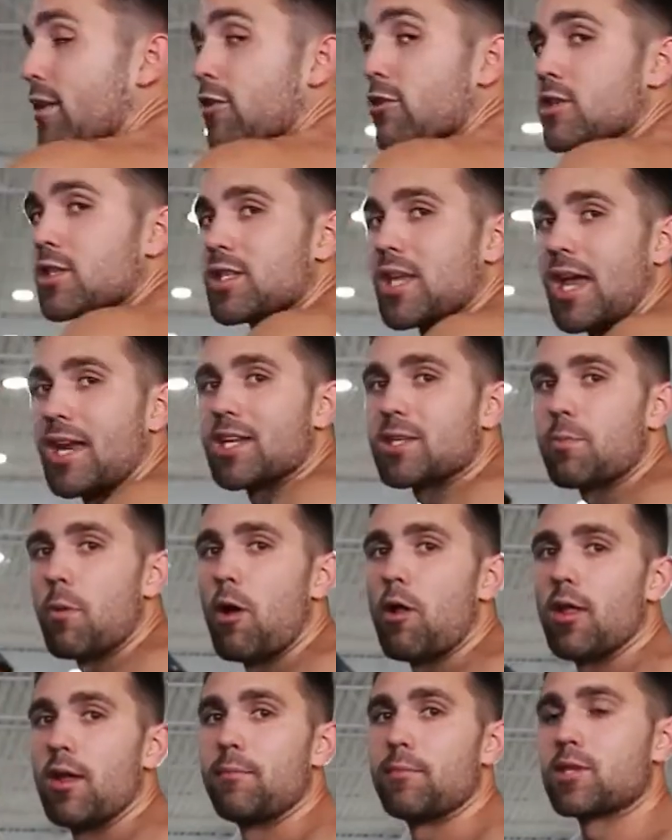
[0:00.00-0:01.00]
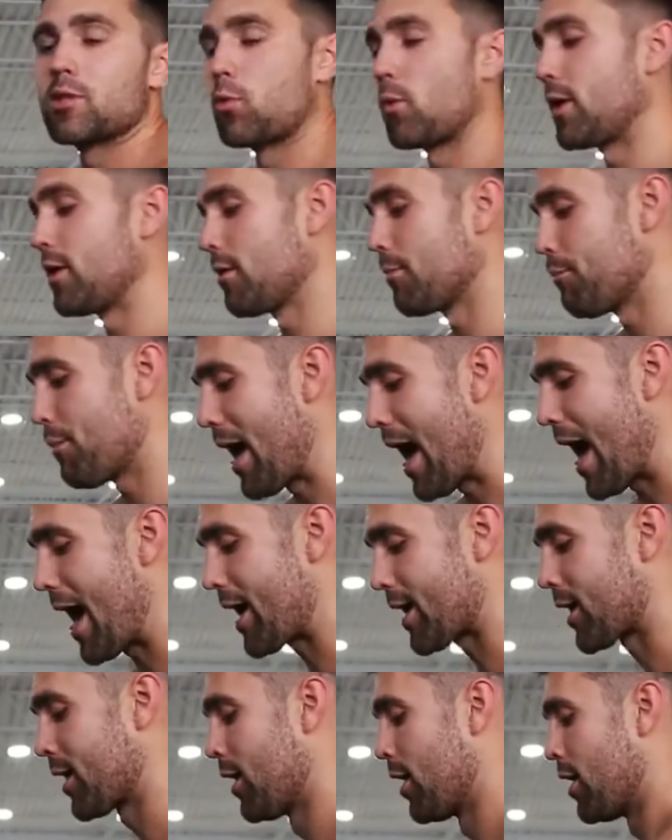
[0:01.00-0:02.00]
like there's a tennis ball in between your
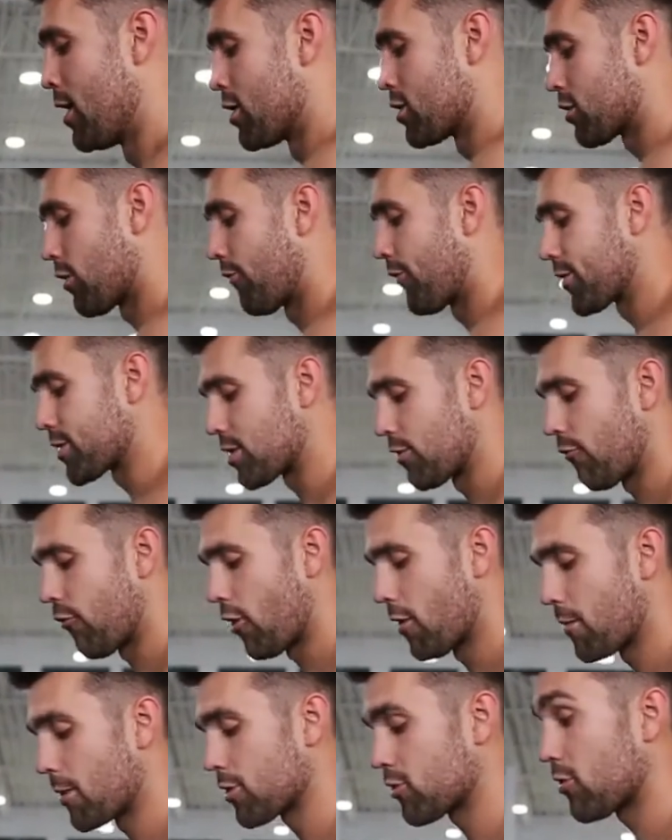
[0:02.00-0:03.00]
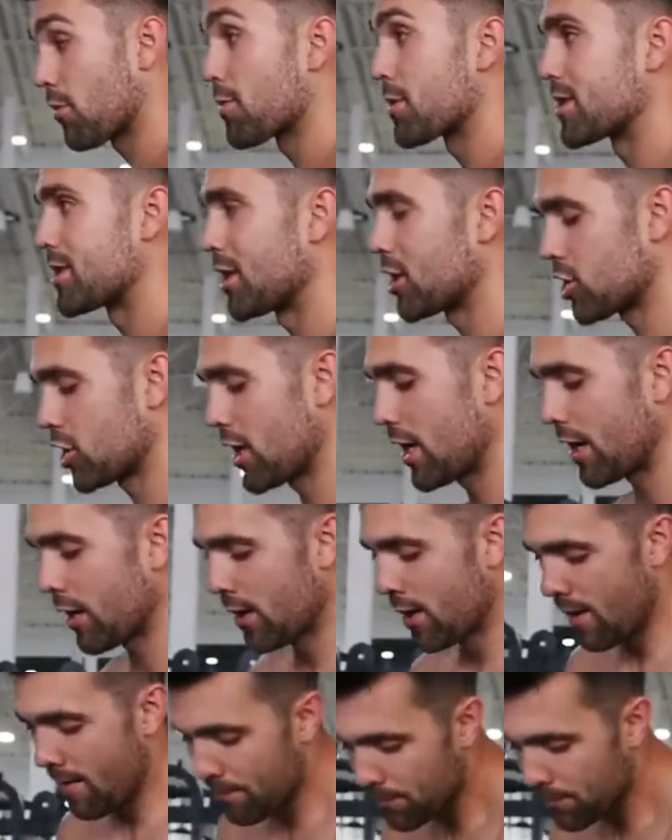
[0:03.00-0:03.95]
back. So first and foremost, for positioning,